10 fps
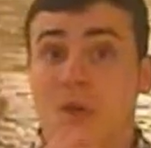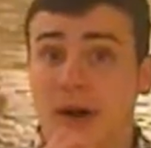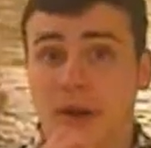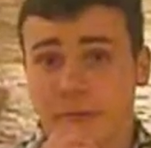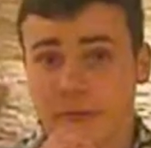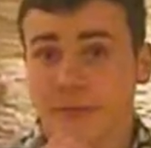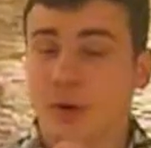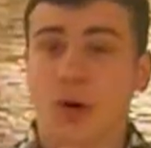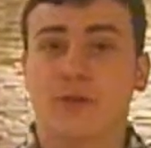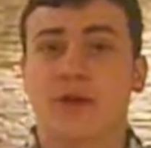Well,
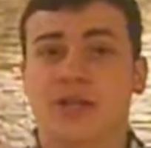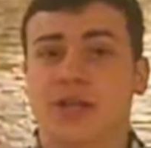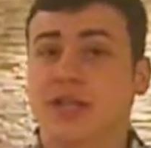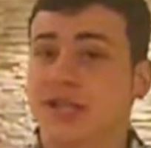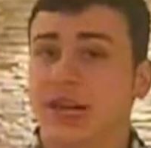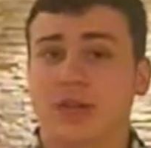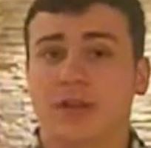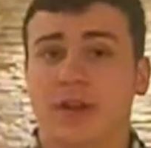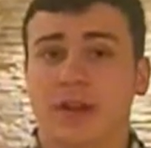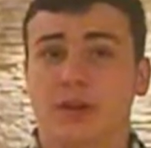poor vision is
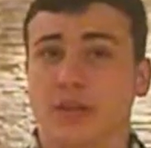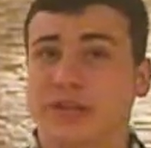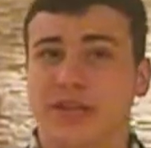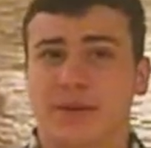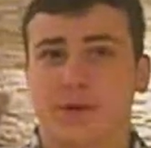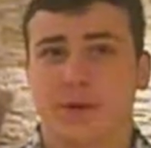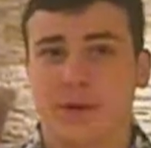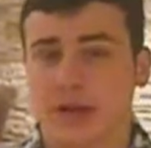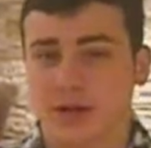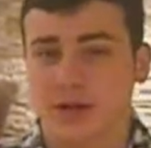actually linked with several
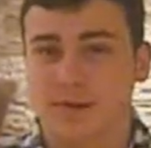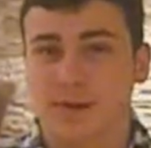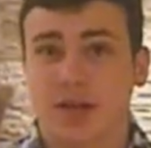things.